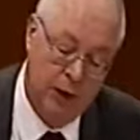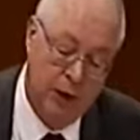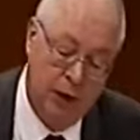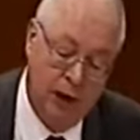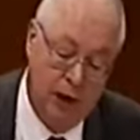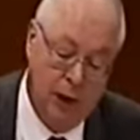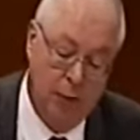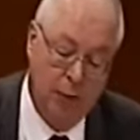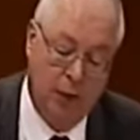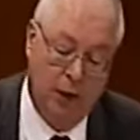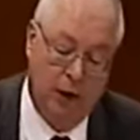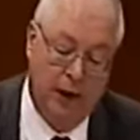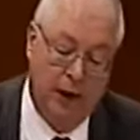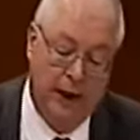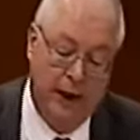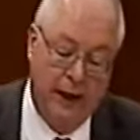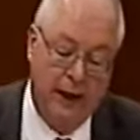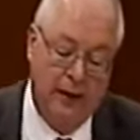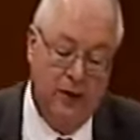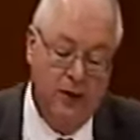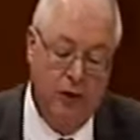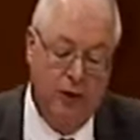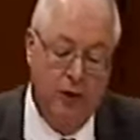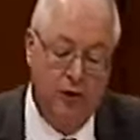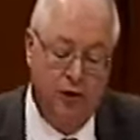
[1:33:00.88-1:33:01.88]
applying
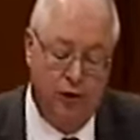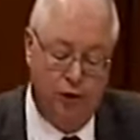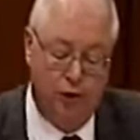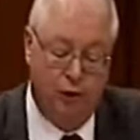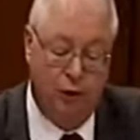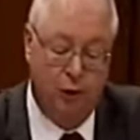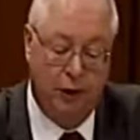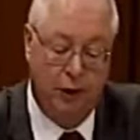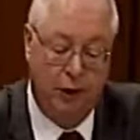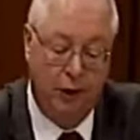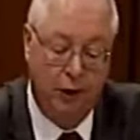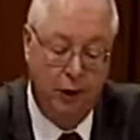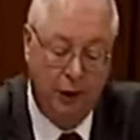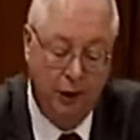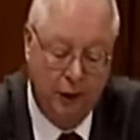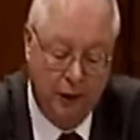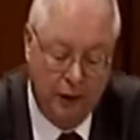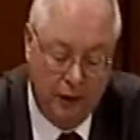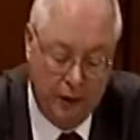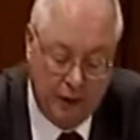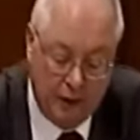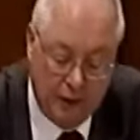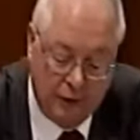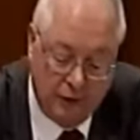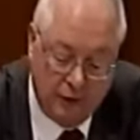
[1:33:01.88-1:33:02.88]
to ensure
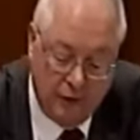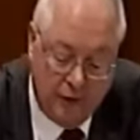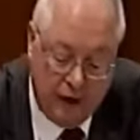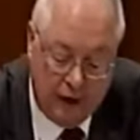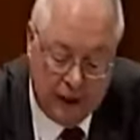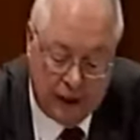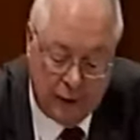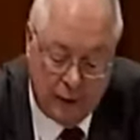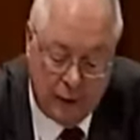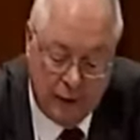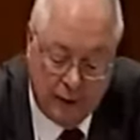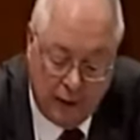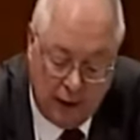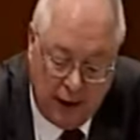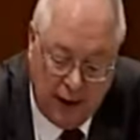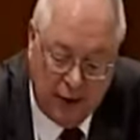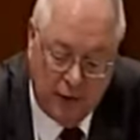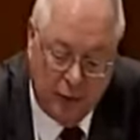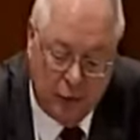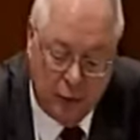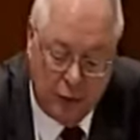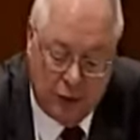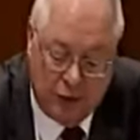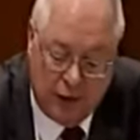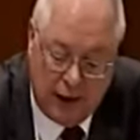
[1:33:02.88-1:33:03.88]
that investment levels